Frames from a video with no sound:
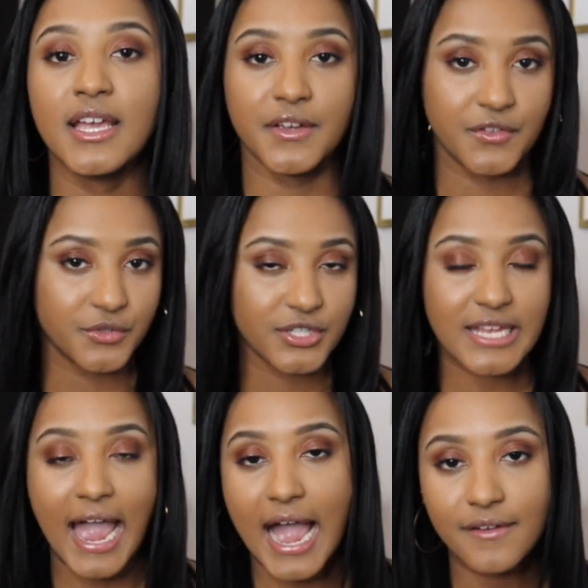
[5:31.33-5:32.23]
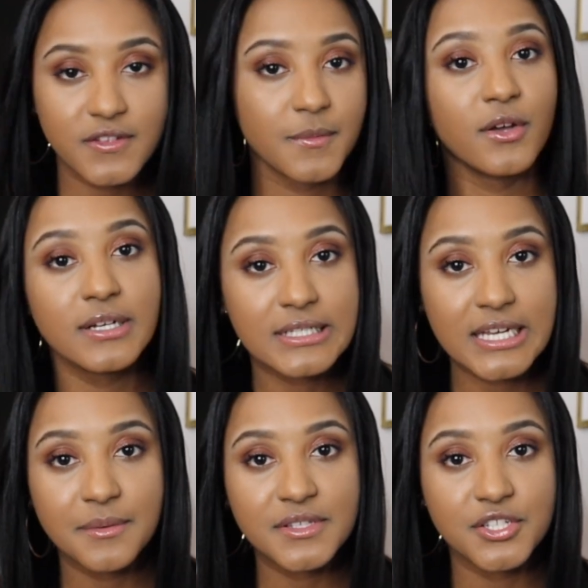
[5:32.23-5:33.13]
if you just have to be on a
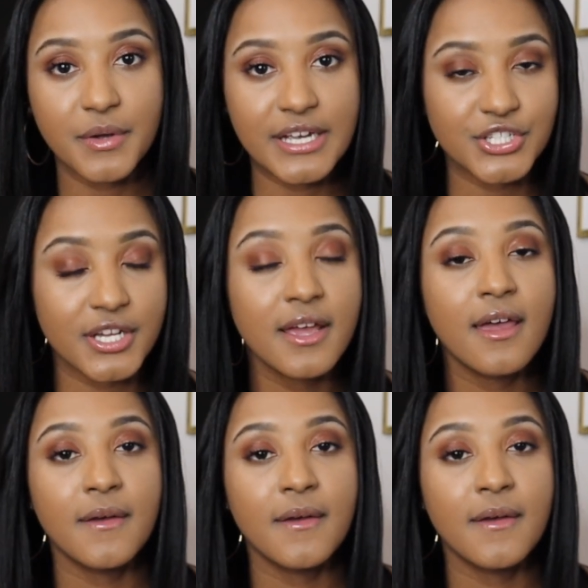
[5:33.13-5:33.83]
team as a new agent,